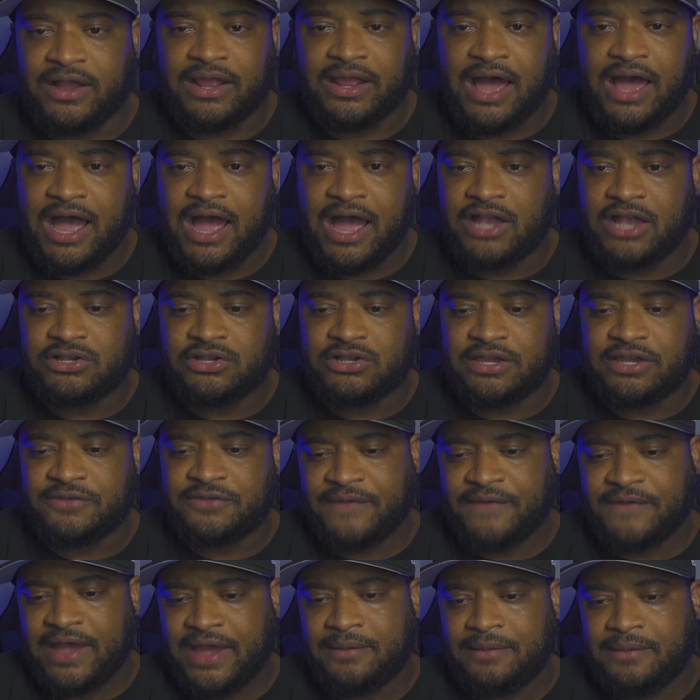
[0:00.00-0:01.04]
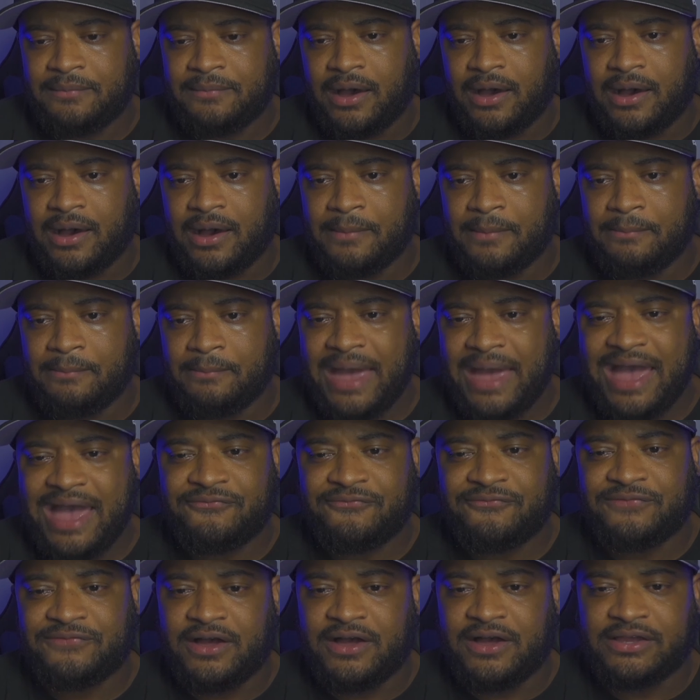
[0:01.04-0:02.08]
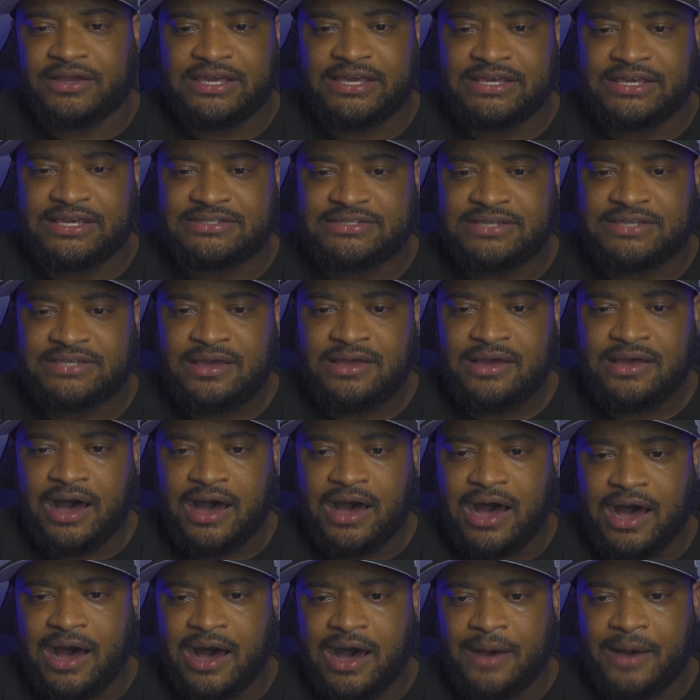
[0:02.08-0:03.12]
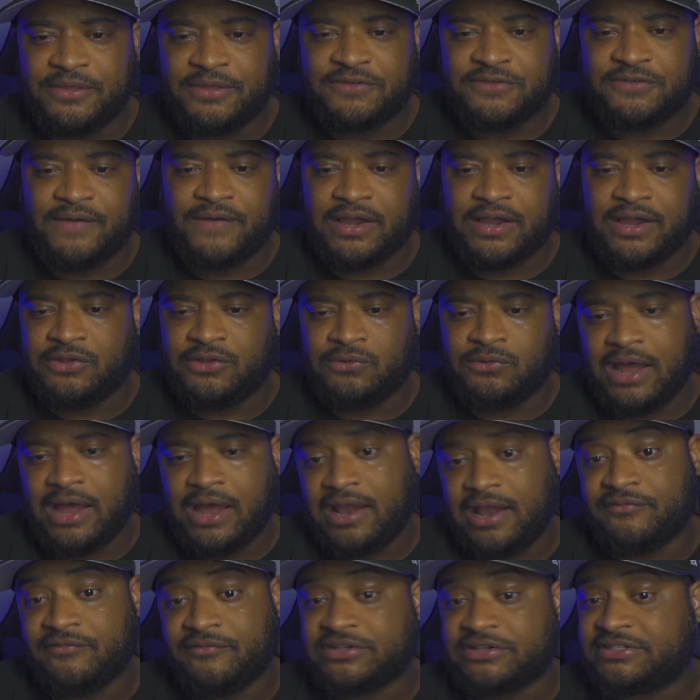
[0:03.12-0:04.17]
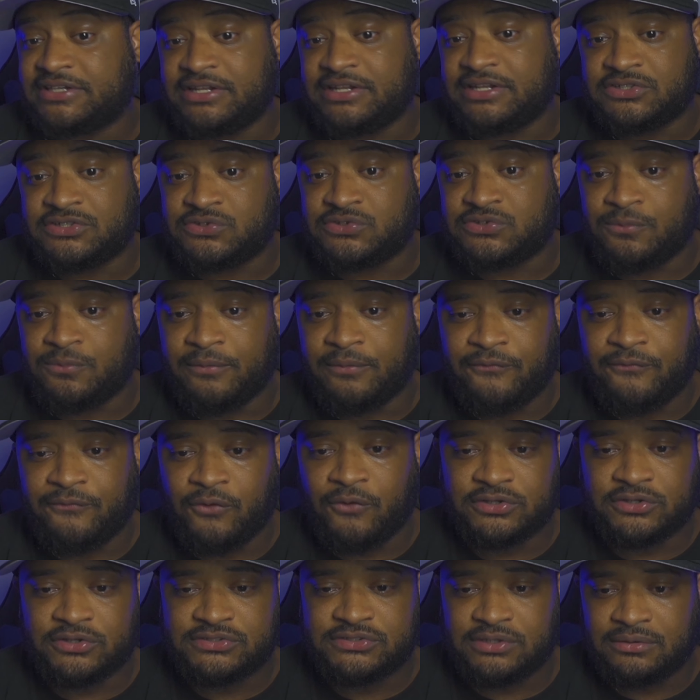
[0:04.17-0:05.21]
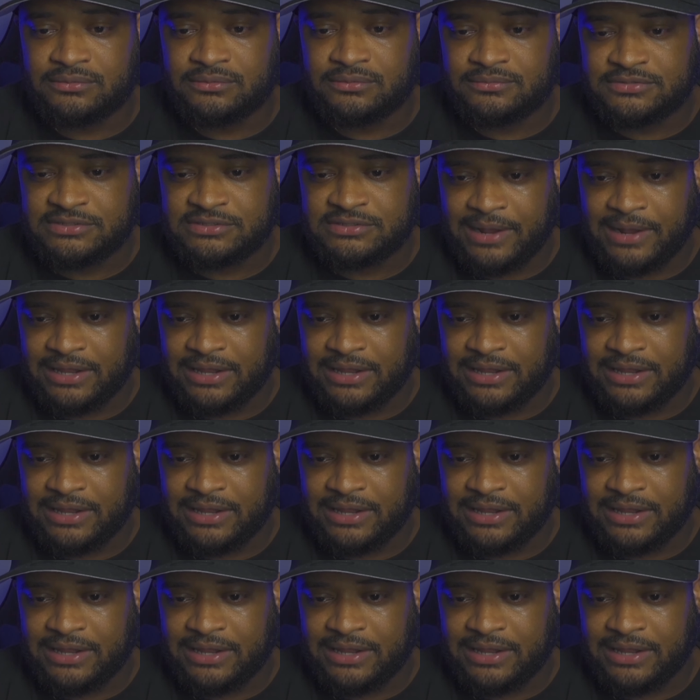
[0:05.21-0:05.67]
Hydra. He's fighting mad flunkies. This fucking dude, I never seen this dude before, so somebody